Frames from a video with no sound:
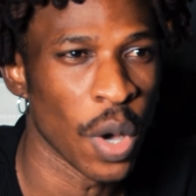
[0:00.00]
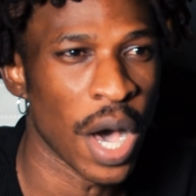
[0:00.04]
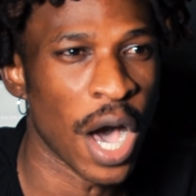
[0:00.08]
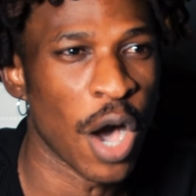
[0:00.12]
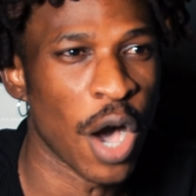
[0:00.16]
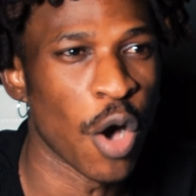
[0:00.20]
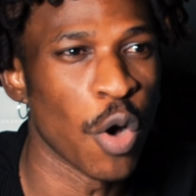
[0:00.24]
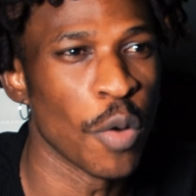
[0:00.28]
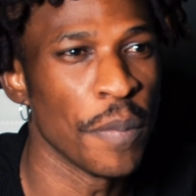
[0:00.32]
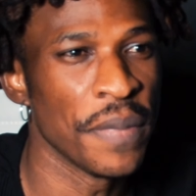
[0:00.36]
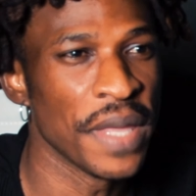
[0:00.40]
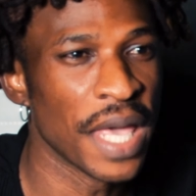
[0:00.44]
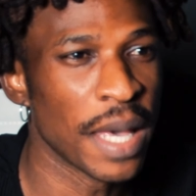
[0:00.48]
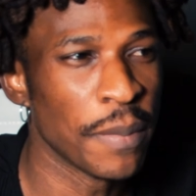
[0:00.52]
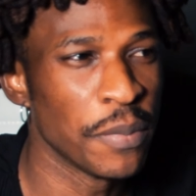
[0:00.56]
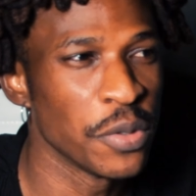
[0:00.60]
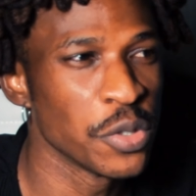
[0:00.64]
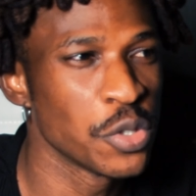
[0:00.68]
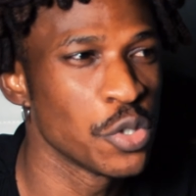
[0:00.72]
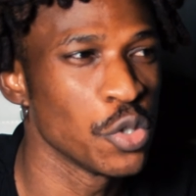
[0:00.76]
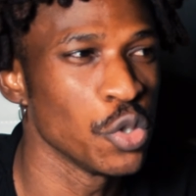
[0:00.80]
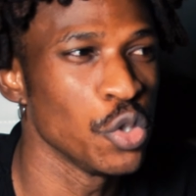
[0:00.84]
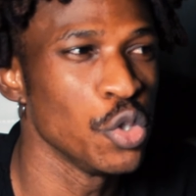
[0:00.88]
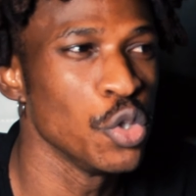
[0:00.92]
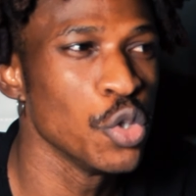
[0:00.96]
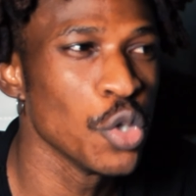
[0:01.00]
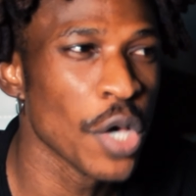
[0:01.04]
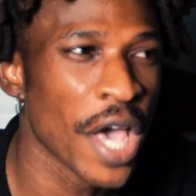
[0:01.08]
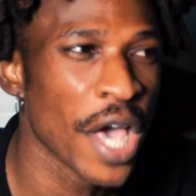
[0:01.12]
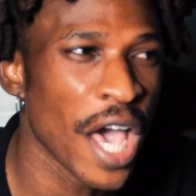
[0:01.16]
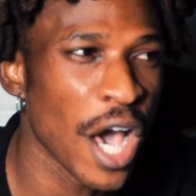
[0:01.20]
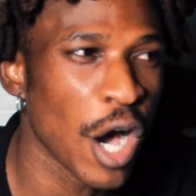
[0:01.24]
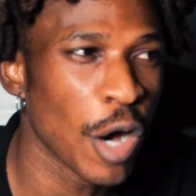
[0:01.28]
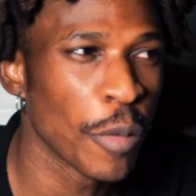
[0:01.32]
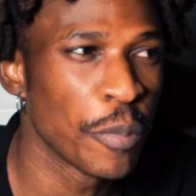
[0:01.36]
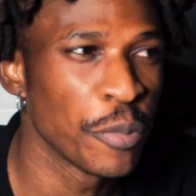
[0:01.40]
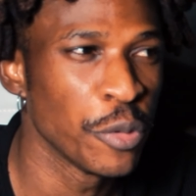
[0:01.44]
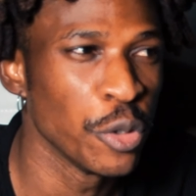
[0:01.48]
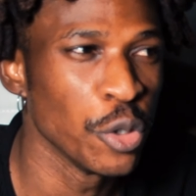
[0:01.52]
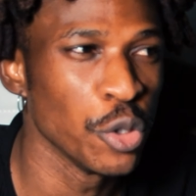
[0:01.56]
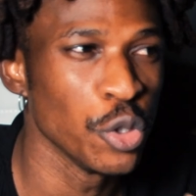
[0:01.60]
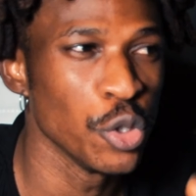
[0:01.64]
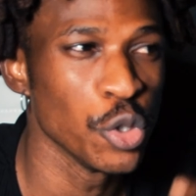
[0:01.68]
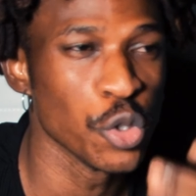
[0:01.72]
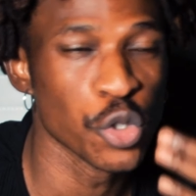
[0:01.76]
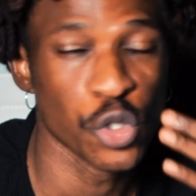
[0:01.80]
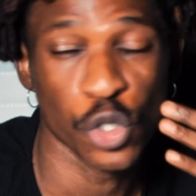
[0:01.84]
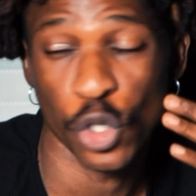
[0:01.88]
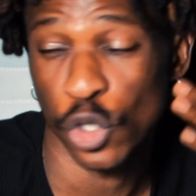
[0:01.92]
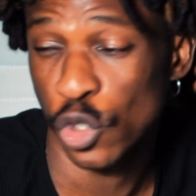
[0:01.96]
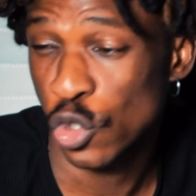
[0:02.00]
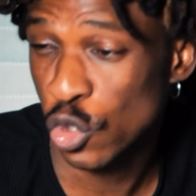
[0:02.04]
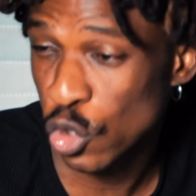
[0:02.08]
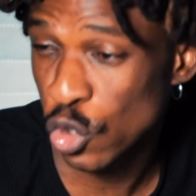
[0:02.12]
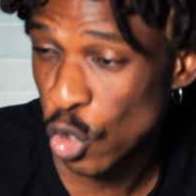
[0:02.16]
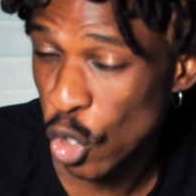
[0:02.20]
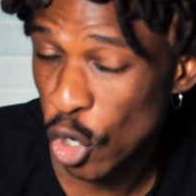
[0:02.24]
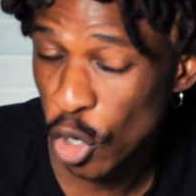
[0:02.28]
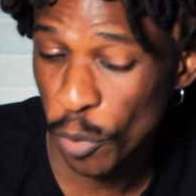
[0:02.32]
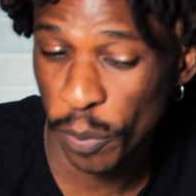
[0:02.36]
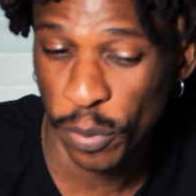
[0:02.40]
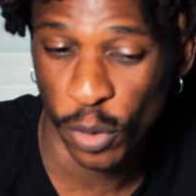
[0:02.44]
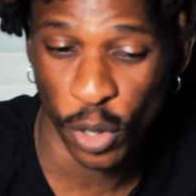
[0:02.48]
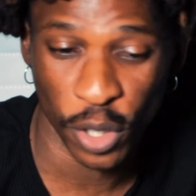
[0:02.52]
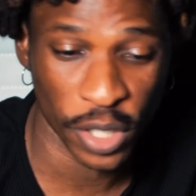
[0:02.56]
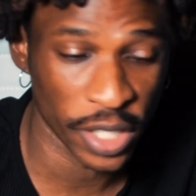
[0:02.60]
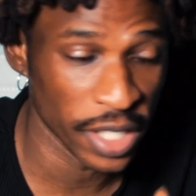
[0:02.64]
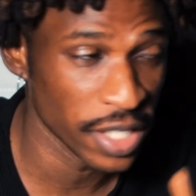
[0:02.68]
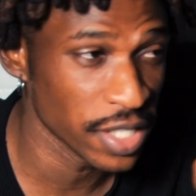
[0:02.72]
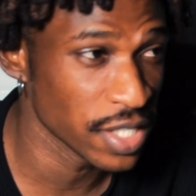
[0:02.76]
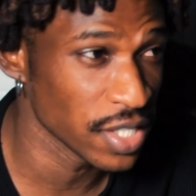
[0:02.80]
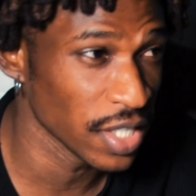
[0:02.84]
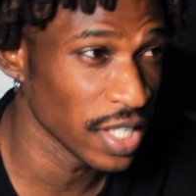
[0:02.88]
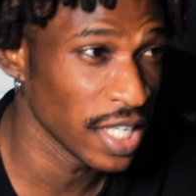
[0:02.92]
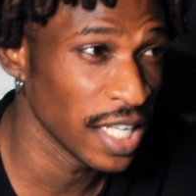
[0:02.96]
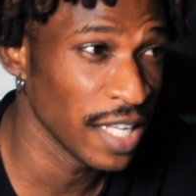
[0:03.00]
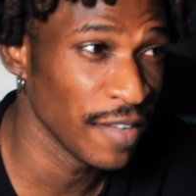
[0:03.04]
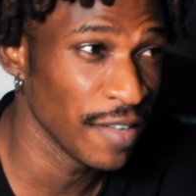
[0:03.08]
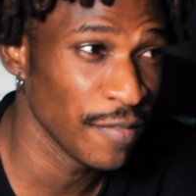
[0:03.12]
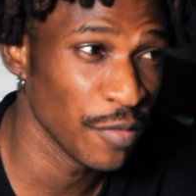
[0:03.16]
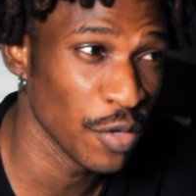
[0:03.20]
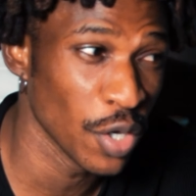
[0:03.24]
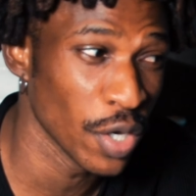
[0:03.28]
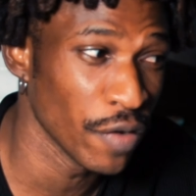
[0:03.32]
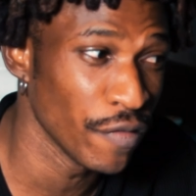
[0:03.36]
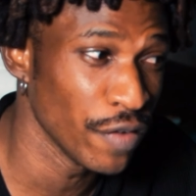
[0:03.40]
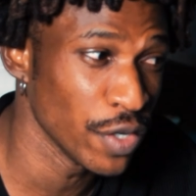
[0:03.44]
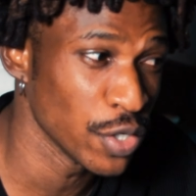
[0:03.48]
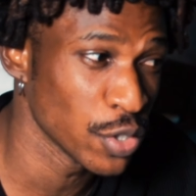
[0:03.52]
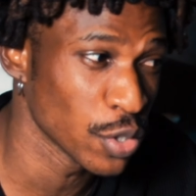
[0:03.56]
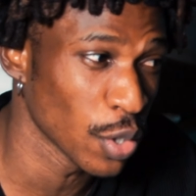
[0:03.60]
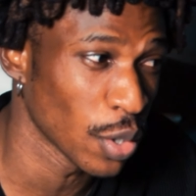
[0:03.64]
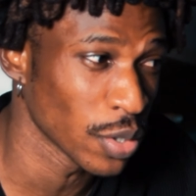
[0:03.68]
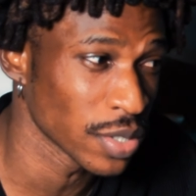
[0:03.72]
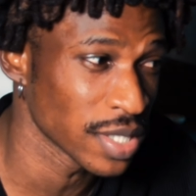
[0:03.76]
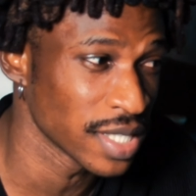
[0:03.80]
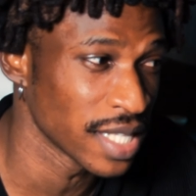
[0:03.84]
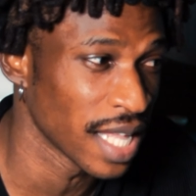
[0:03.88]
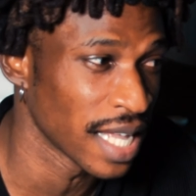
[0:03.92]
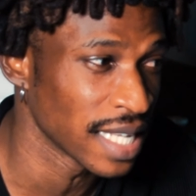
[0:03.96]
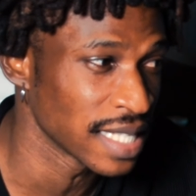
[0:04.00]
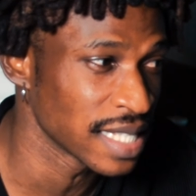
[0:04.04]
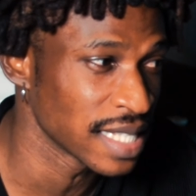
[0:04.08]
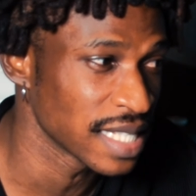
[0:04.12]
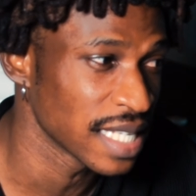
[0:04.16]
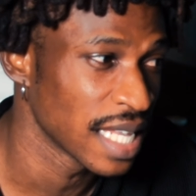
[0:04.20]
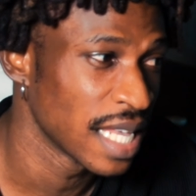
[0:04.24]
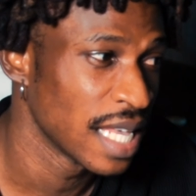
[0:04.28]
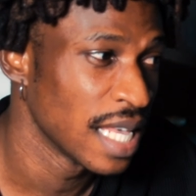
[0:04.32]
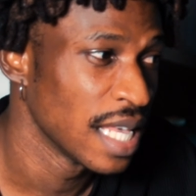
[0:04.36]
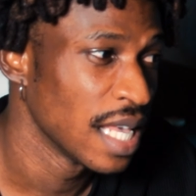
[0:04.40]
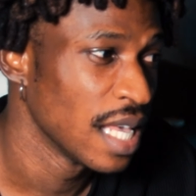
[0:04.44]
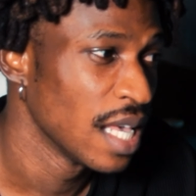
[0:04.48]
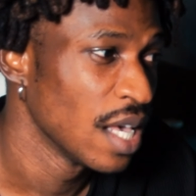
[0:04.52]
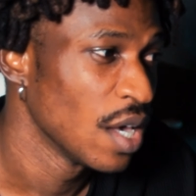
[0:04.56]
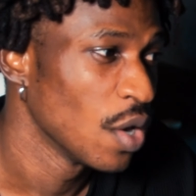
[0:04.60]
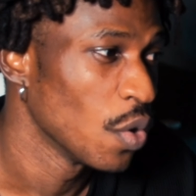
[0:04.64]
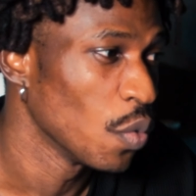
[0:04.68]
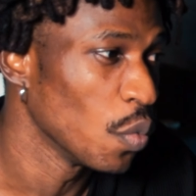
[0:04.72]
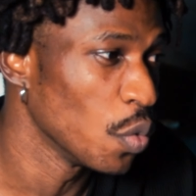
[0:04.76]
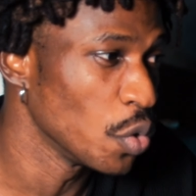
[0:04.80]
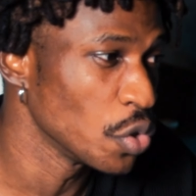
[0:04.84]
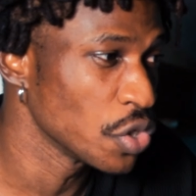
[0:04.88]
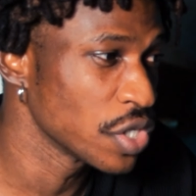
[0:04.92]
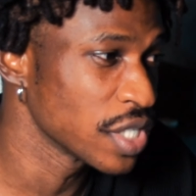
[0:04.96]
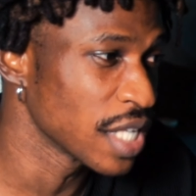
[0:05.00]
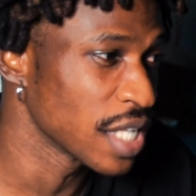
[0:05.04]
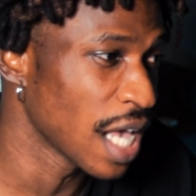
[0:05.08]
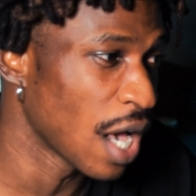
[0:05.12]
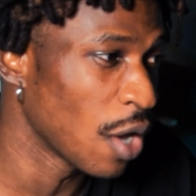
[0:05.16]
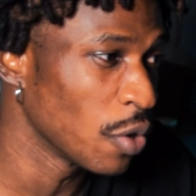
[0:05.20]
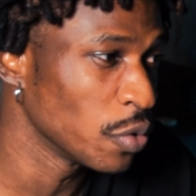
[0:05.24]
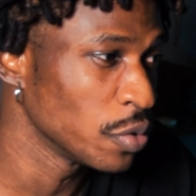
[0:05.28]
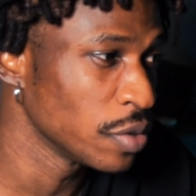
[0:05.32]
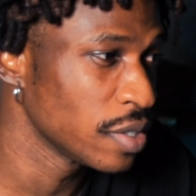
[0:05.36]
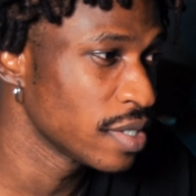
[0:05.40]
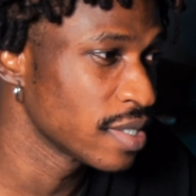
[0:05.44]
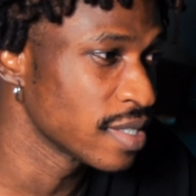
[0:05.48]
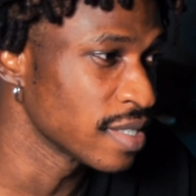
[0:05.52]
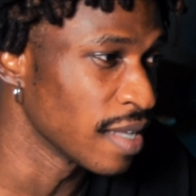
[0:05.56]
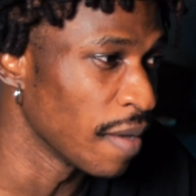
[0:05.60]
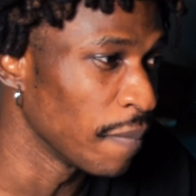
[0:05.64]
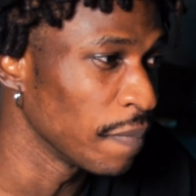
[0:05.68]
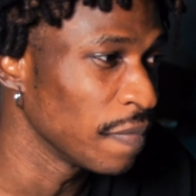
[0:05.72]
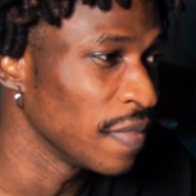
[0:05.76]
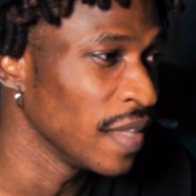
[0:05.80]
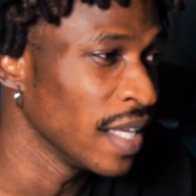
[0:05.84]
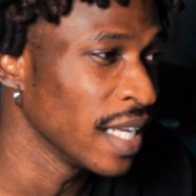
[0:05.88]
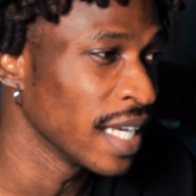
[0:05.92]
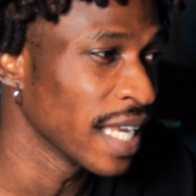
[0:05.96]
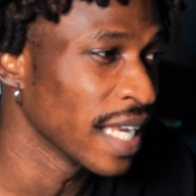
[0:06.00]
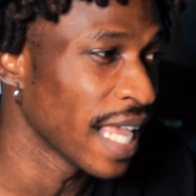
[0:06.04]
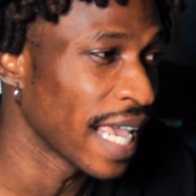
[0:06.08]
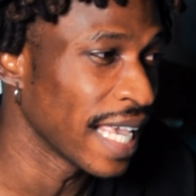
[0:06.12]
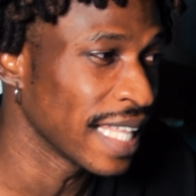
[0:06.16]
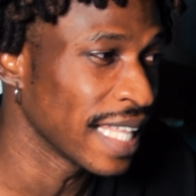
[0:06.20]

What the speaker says: I'll be able to help you use your stock plugin to give you a result that will sound something like